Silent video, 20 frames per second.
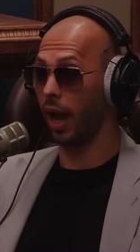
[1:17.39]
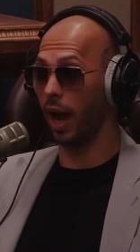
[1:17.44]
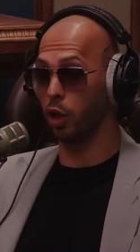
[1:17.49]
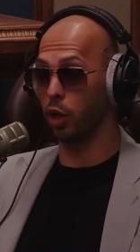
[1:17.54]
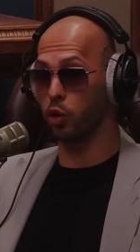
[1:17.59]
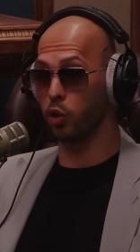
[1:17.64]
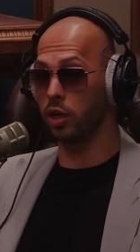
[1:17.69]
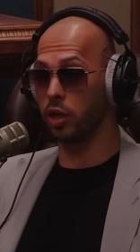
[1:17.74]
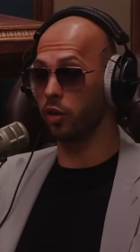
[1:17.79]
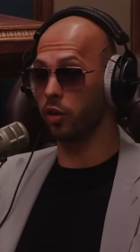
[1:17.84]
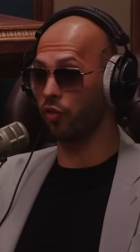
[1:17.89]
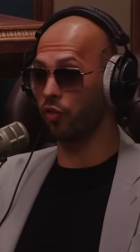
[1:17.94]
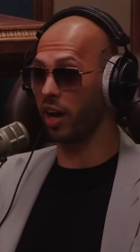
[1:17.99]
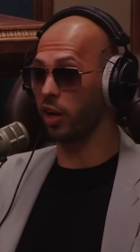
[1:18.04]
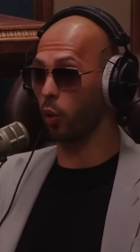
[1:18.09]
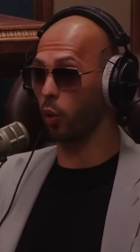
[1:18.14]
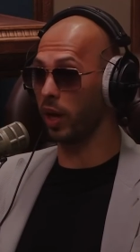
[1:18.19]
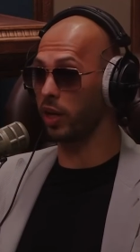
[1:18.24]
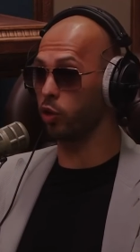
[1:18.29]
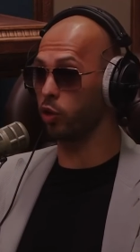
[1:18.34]
And you need to
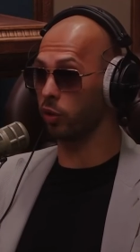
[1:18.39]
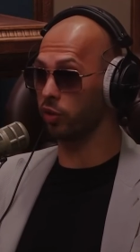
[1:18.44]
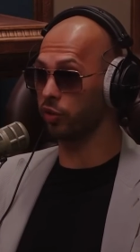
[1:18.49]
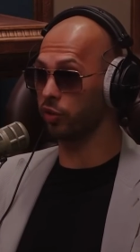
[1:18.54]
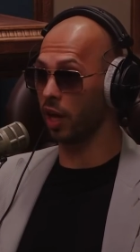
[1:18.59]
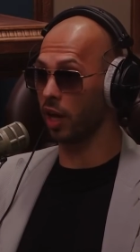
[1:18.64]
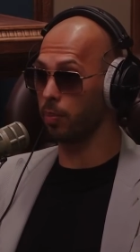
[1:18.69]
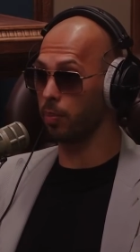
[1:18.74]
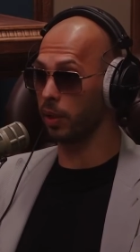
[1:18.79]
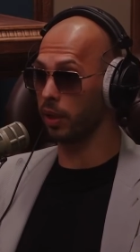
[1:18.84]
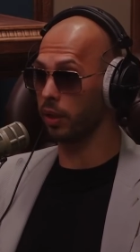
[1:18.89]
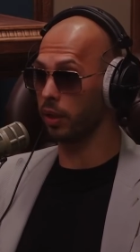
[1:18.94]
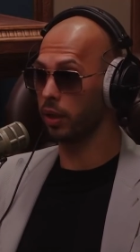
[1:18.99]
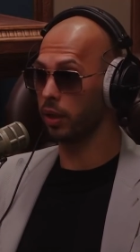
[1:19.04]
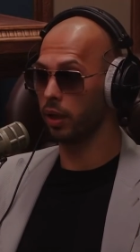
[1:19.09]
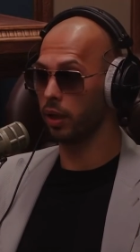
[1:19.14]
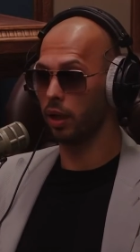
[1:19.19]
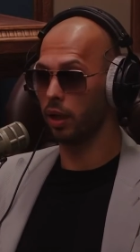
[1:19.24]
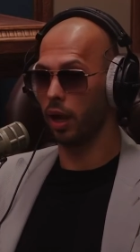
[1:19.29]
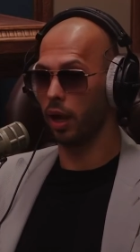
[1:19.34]
find a way to escape it.
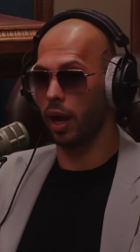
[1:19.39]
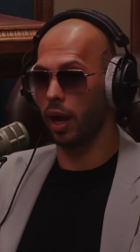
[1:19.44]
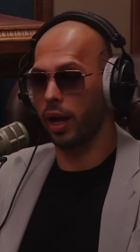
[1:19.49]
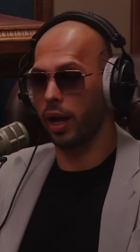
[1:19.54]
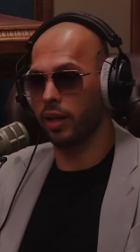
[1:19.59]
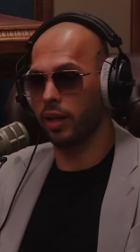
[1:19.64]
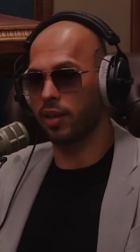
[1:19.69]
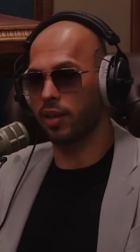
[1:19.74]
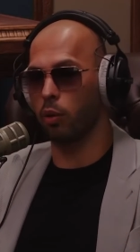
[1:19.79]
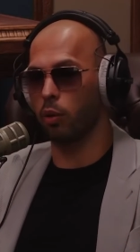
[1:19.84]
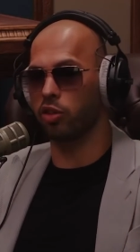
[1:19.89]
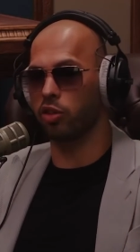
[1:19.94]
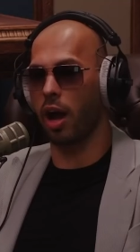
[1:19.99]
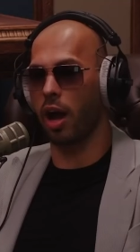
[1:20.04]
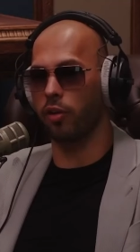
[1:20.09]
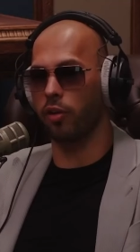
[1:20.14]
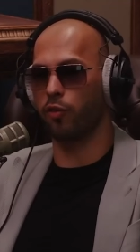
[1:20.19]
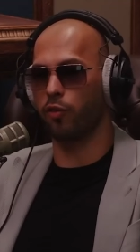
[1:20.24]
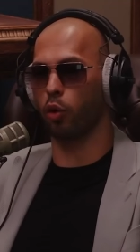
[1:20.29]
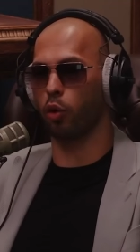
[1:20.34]
And I guess I was
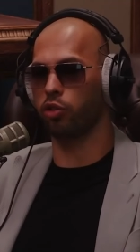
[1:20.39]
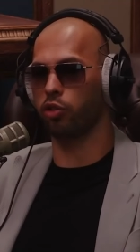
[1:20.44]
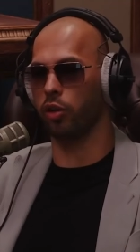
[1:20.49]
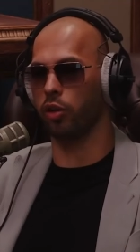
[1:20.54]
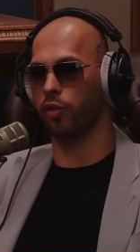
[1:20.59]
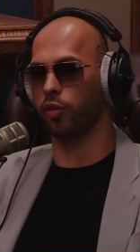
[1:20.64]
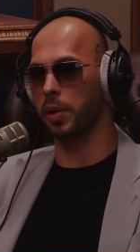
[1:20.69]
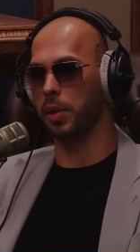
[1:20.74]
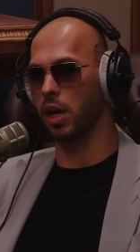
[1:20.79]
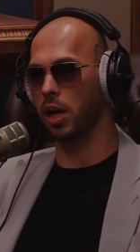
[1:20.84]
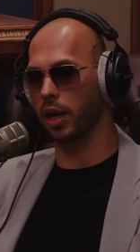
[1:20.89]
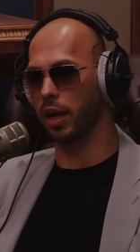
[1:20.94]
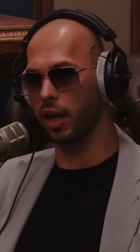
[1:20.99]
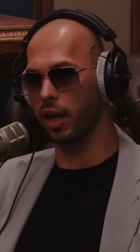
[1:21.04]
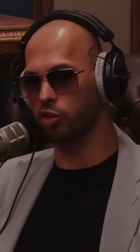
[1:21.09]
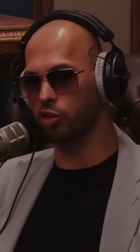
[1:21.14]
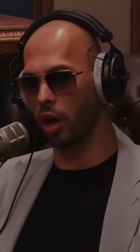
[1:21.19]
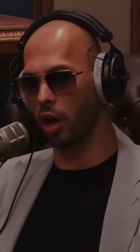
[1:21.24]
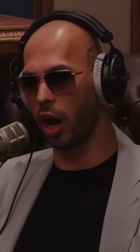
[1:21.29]
kind of fortunate from a young age.